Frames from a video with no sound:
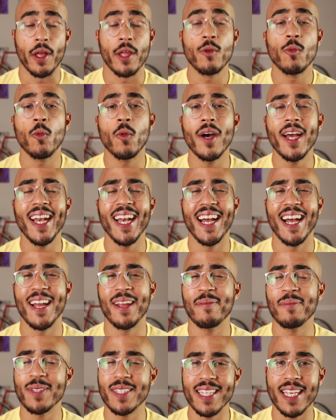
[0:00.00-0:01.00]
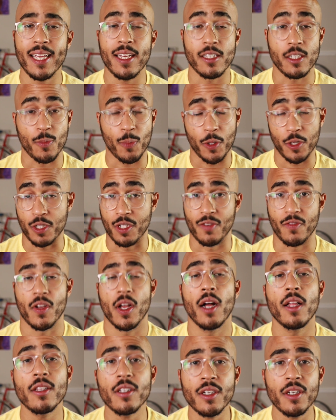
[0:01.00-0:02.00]
And what I'm seeing as a person of
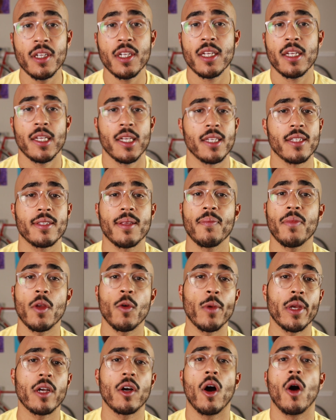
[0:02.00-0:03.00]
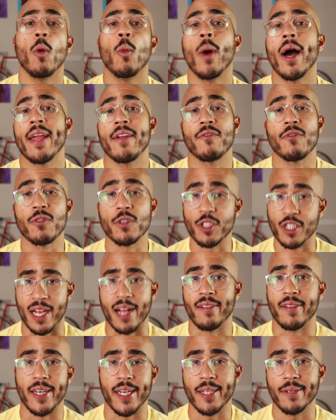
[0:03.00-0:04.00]
color is something we call white
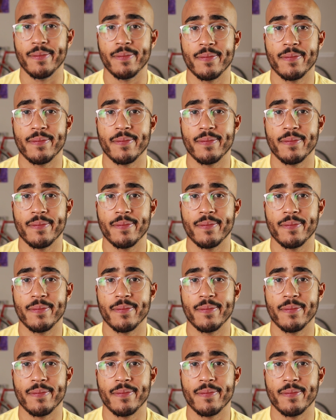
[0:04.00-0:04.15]
fragility.